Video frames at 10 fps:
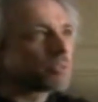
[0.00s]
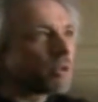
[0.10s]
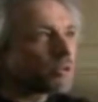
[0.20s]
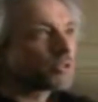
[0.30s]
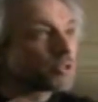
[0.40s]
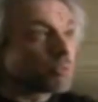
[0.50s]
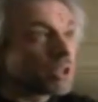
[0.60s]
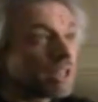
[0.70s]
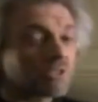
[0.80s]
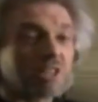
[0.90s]
emotions,
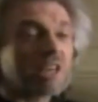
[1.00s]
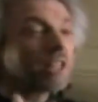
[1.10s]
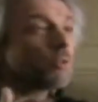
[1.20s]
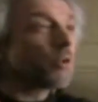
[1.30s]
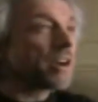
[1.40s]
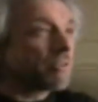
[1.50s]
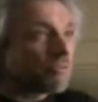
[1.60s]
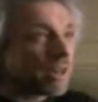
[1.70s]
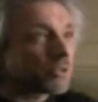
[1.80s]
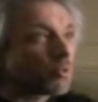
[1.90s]
beliefs in any way
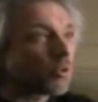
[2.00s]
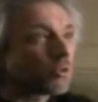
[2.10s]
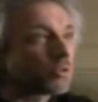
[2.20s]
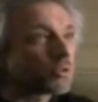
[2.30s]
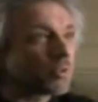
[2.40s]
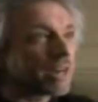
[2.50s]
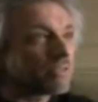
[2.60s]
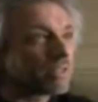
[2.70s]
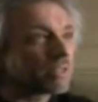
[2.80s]
affect the world around